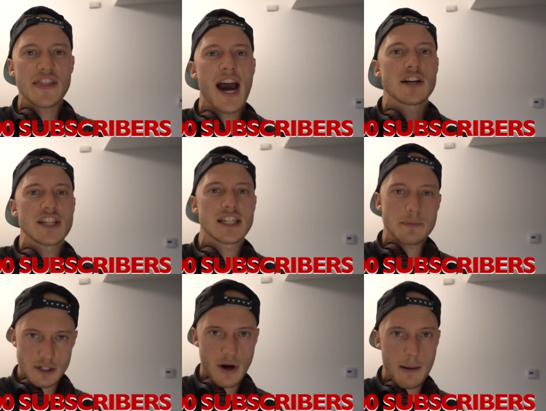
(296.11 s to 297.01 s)
thousand
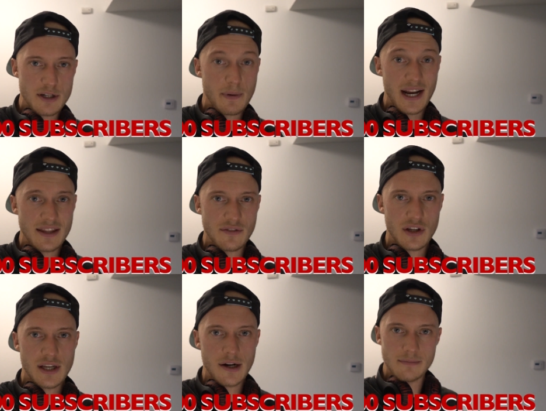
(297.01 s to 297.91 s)
subscribers by the end of
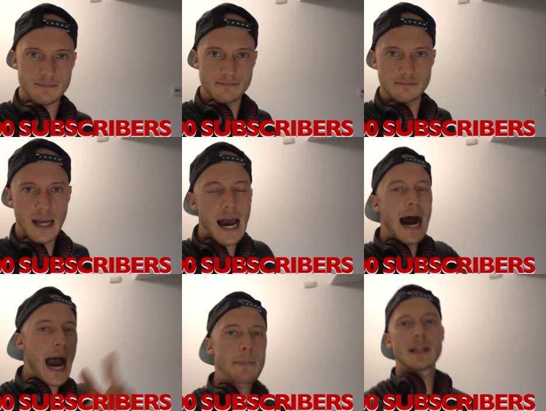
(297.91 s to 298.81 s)
the year?
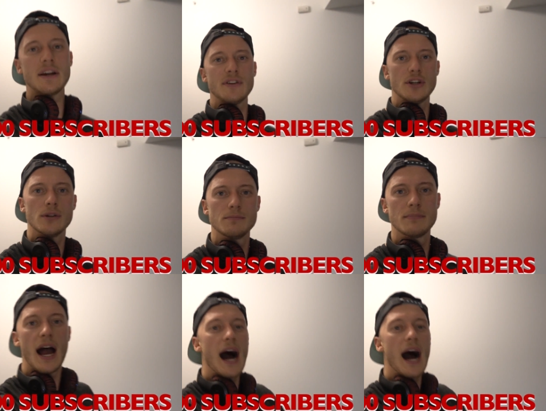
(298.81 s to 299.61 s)
I believe in you.